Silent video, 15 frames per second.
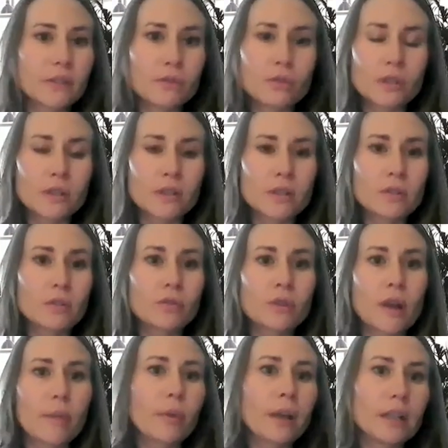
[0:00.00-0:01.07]
solutions you can
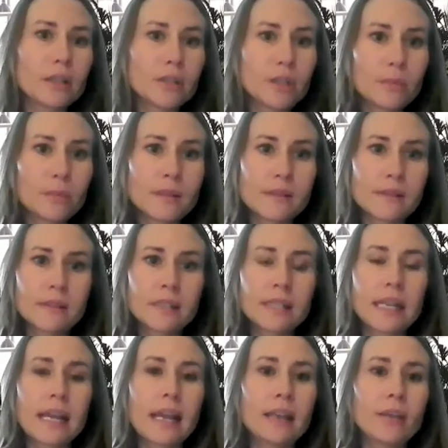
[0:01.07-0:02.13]
drop right into your business
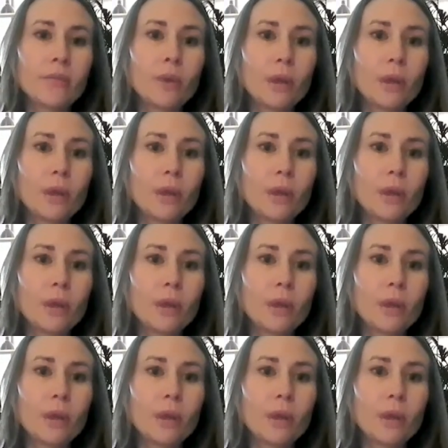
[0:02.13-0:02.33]
today.